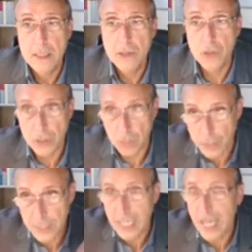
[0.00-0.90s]
So we
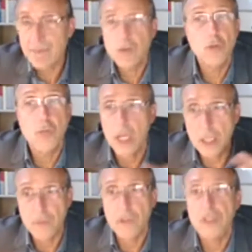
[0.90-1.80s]
still have to do a
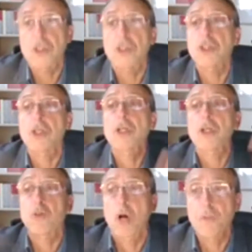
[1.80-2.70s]
lot of research in order
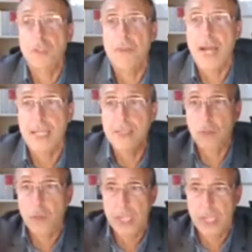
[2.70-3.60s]
to
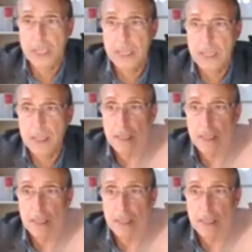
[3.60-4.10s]
optimize queries.